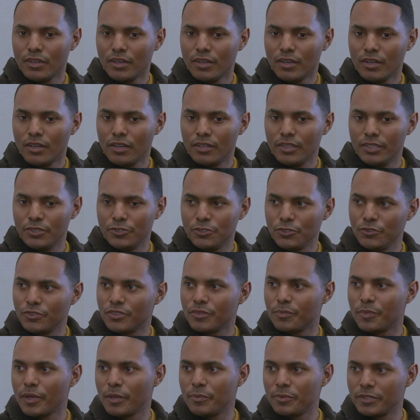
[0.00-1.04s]
on issues
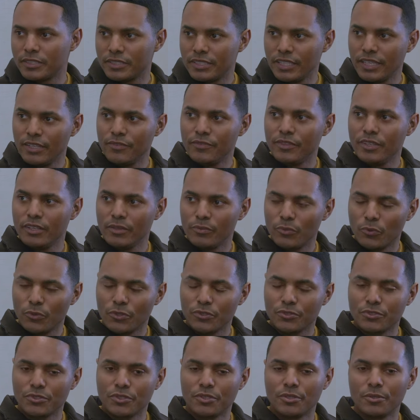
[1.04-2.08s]
of public safety and
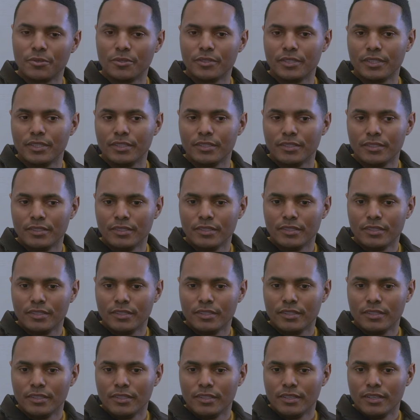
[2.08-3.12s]
border security,
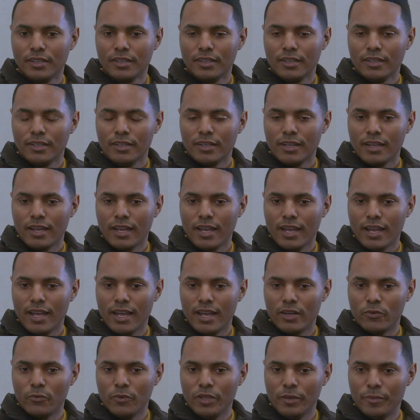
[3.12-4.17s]

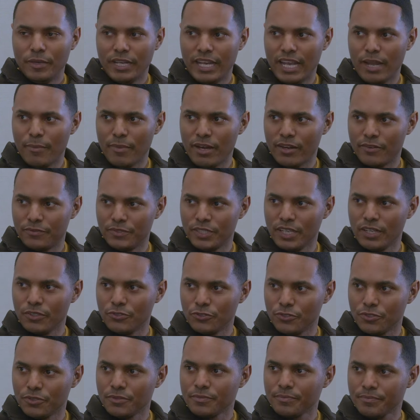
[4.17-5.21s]
and we became out of
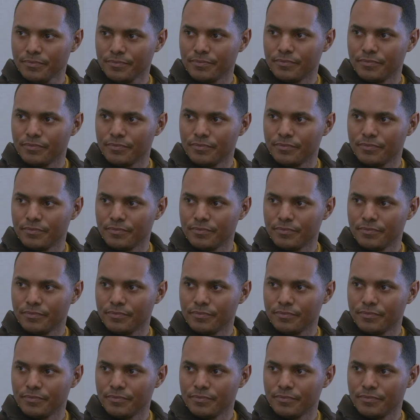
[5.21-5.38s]
touch.